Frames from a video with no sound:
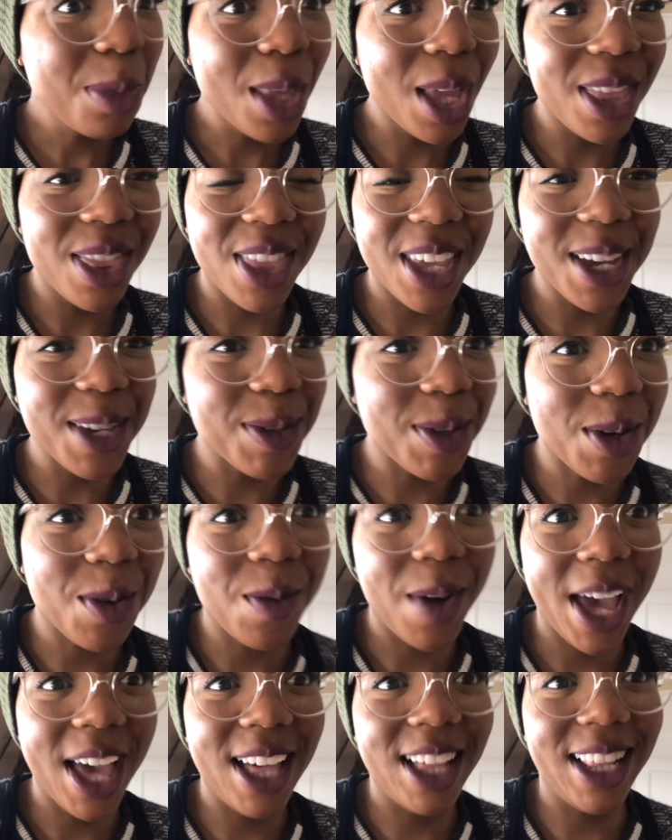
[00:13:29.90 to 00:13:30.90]
things went
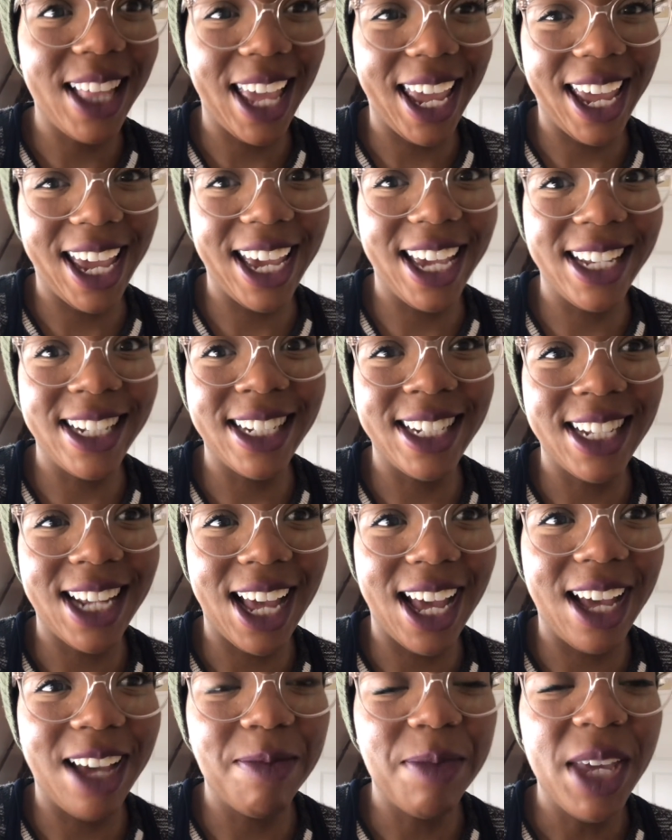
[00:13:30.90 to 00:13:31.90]
well, and
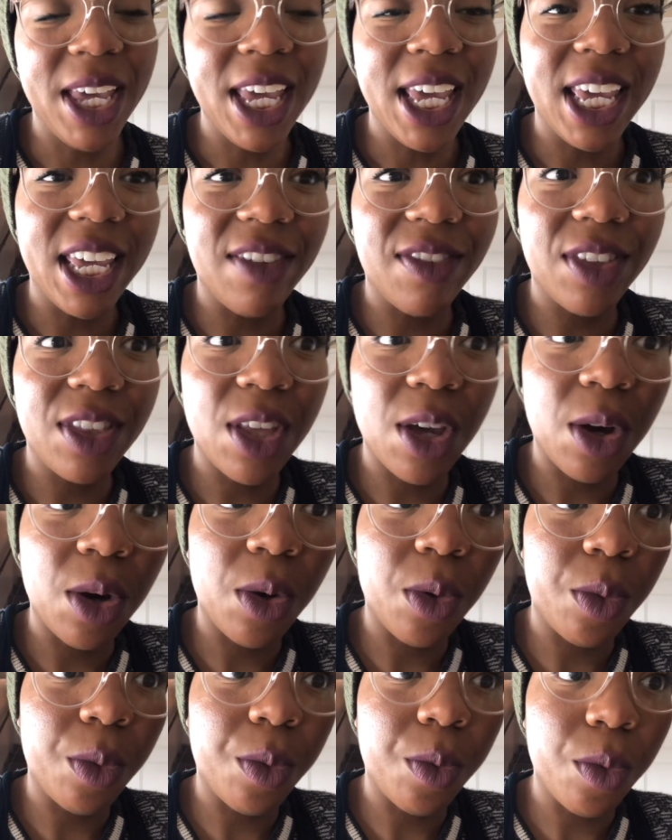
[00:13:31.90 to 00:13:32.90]
even
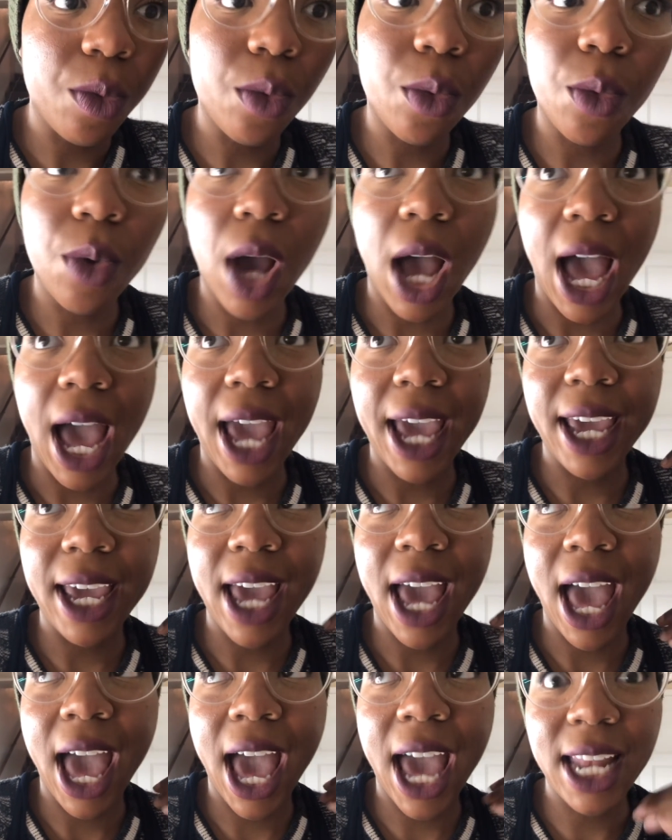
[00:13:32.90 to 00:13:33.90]
though I
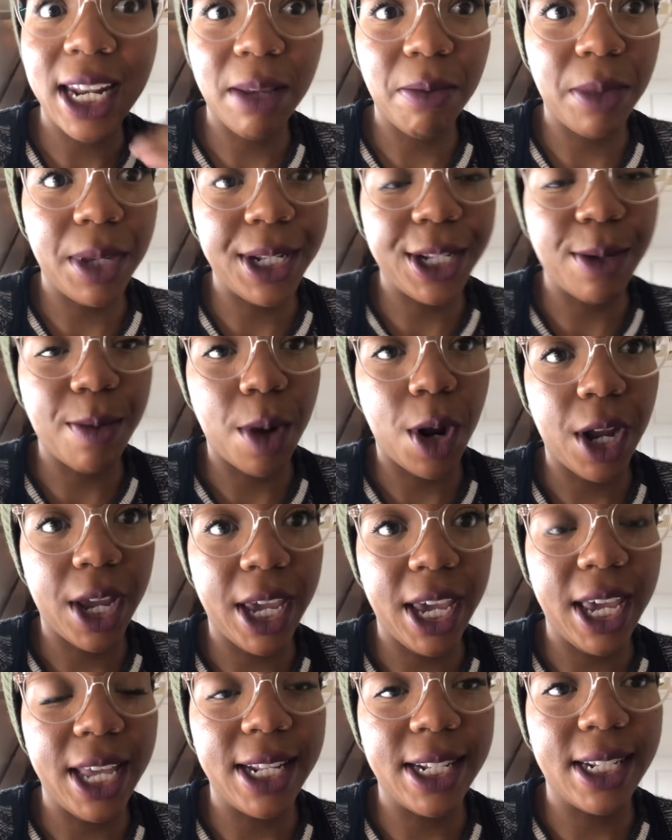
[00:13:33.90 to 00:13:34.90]
hadn't been to
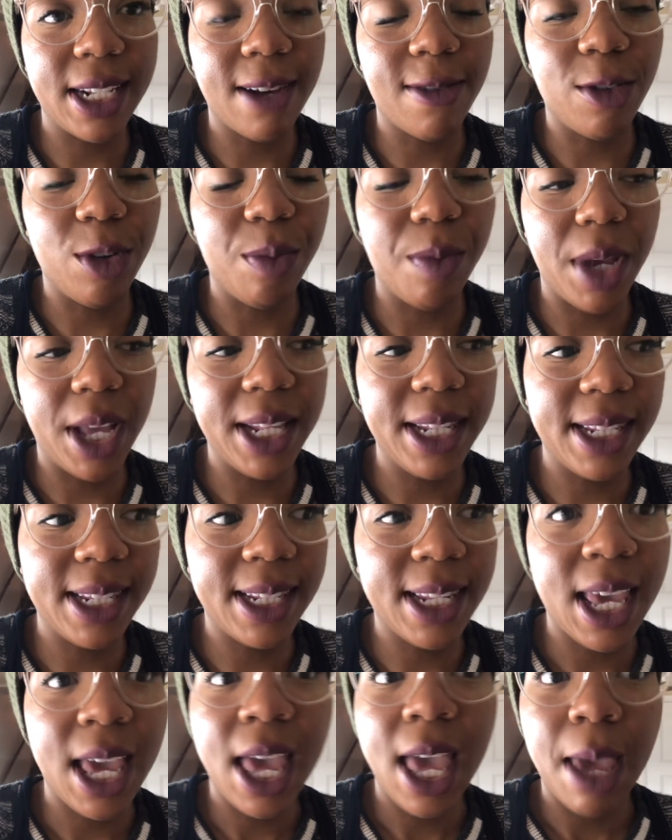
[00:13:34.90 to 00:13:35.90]
market in several months,
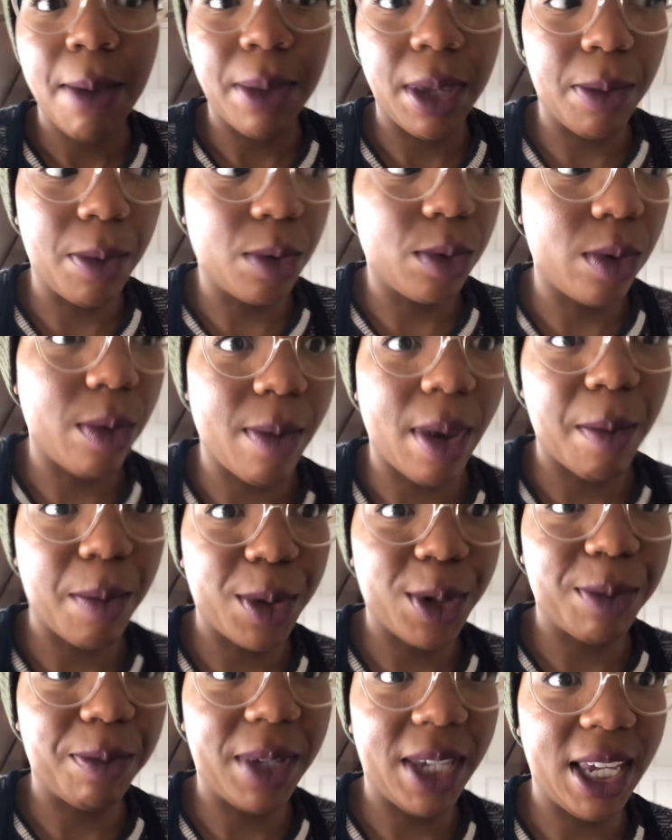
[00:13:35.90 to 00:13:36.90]
people
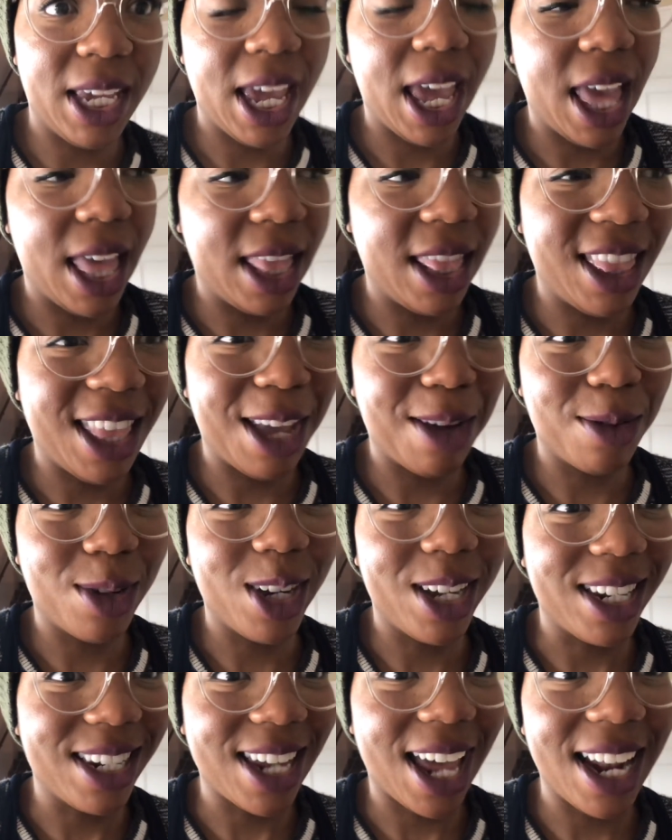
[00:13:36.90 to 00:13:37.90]
remembered me and they were
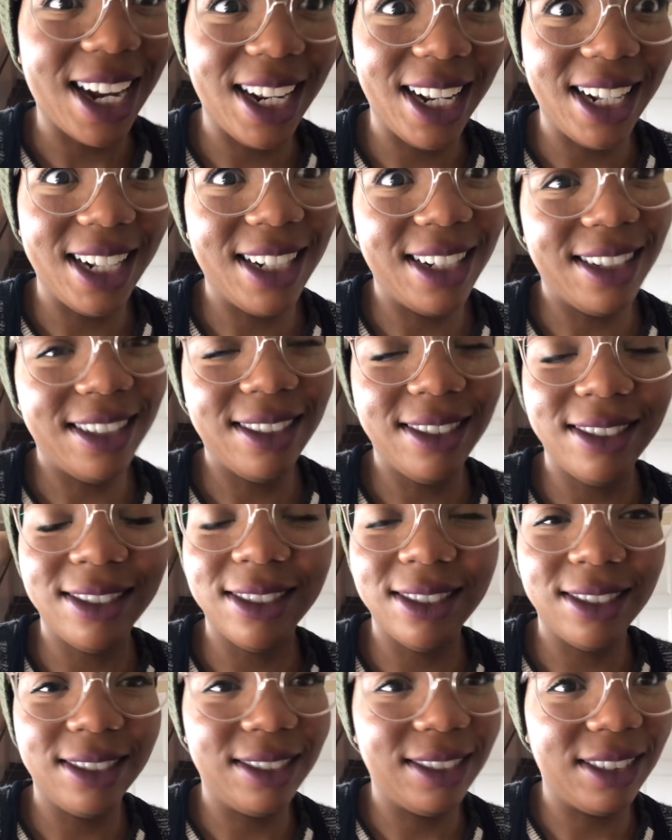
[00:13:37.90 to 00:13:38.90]
excited
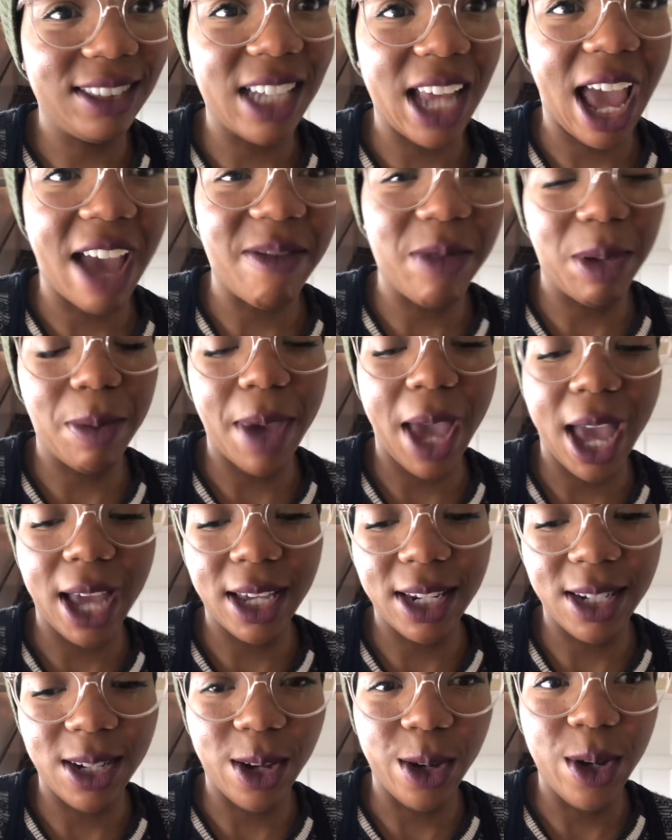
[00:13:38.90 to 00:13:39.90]
to have me
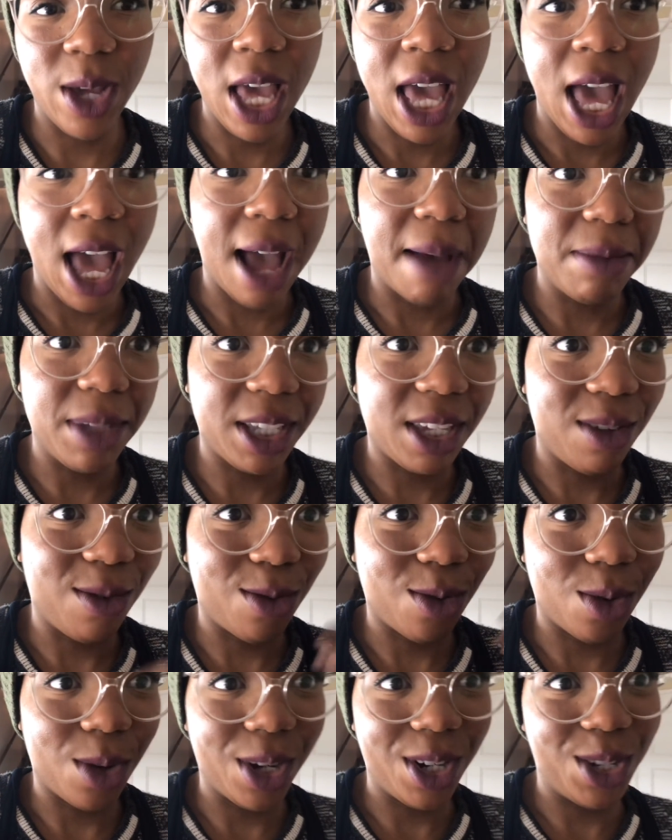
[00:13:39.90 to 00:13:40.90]
back. So I'm looking
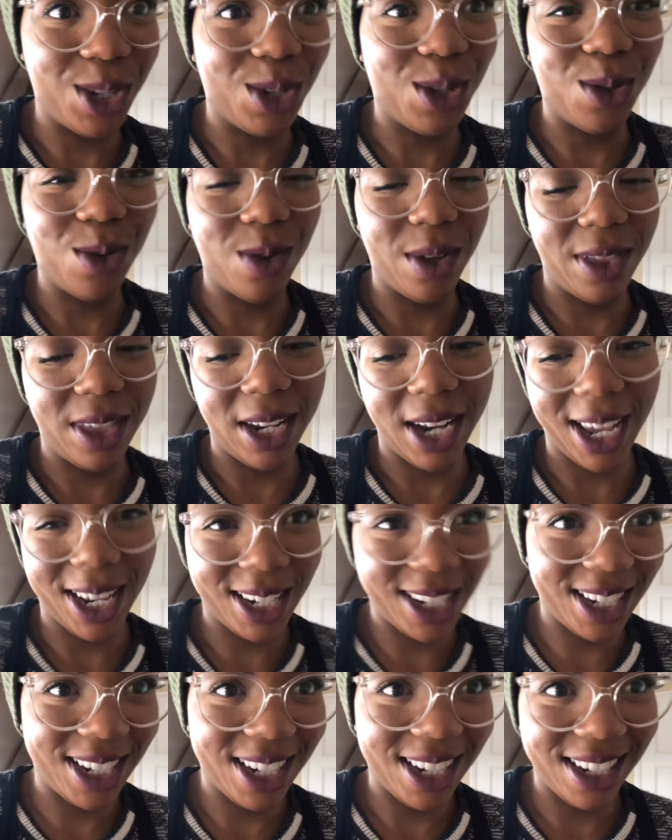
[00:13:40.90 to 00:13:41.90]
forward to what the next
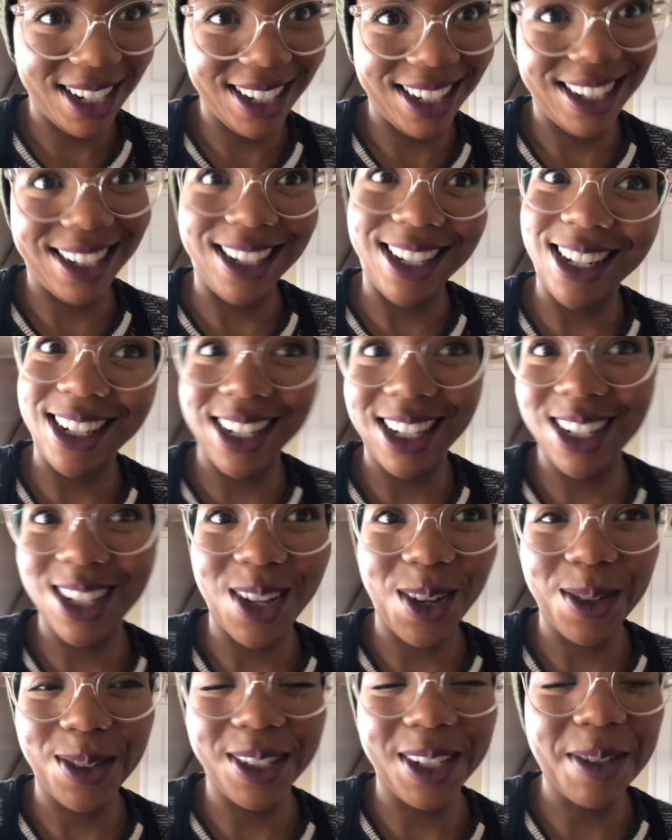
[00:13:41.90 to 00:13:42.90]
season's
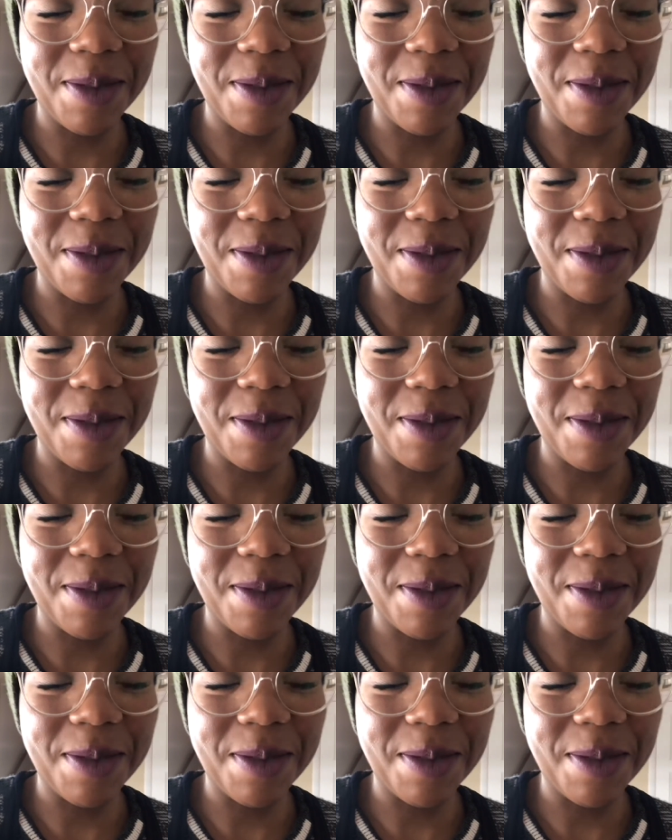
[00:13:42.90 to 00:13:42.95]
hold.